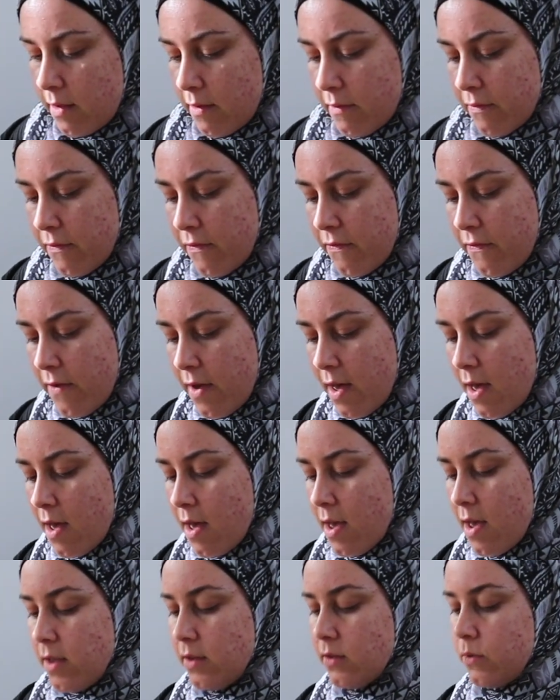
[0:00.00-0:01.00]
And
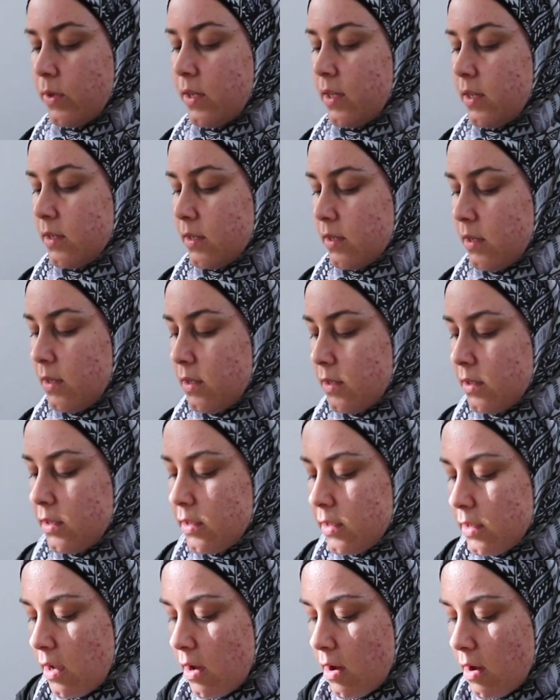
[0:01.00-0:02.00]
first we're going to
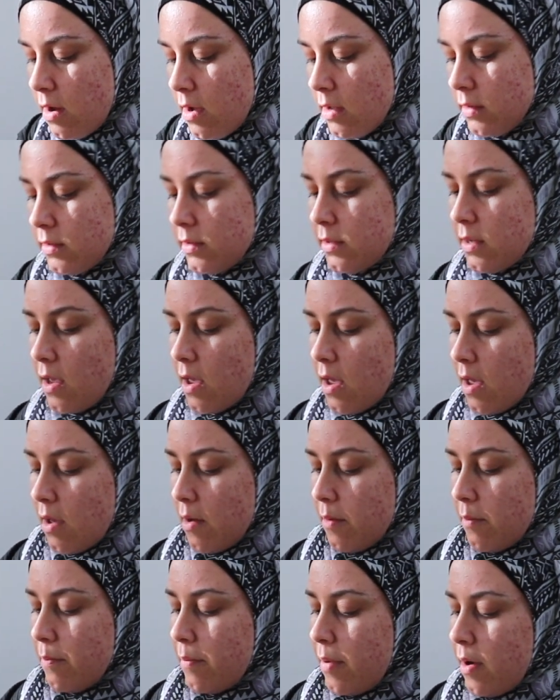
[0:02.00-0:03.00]
start
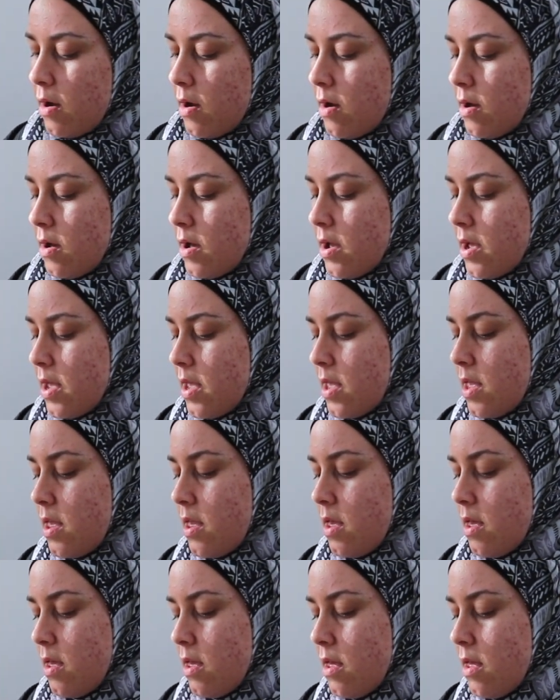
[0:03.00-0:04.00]
by
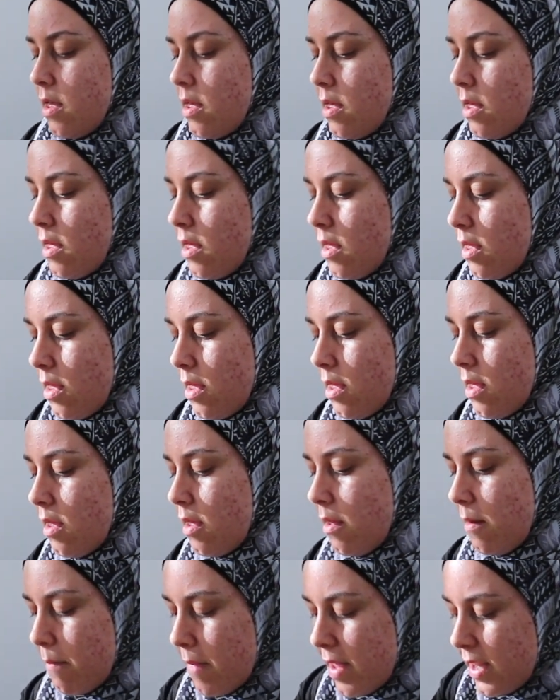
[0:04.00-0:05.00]

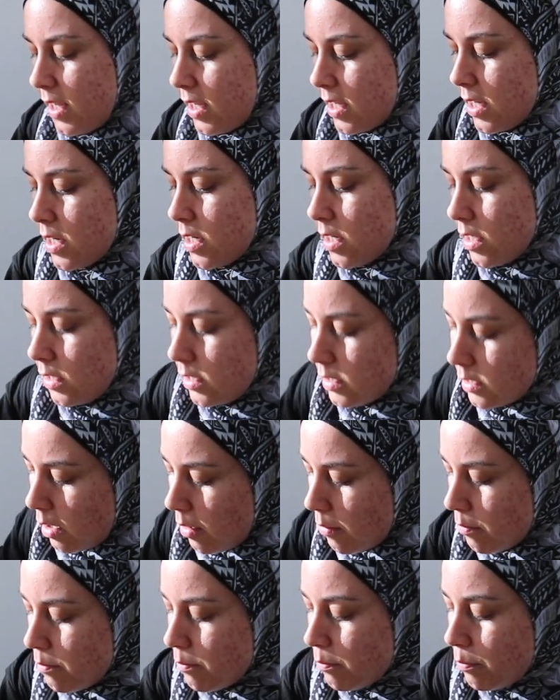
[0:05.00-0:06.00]
making
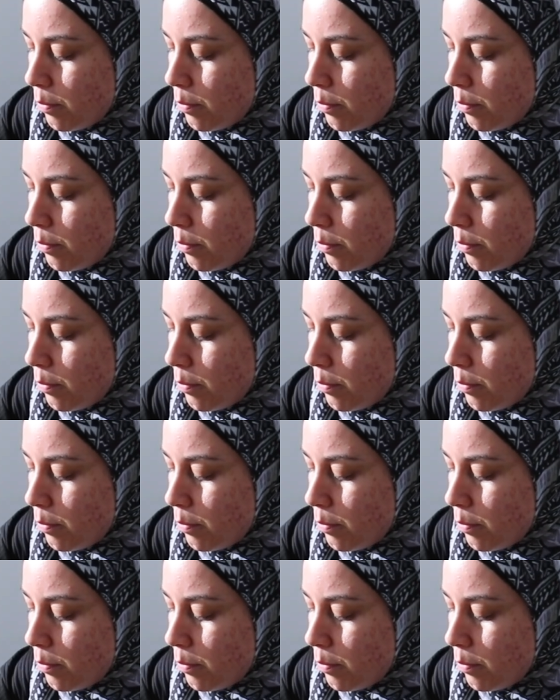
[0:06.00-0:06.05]
some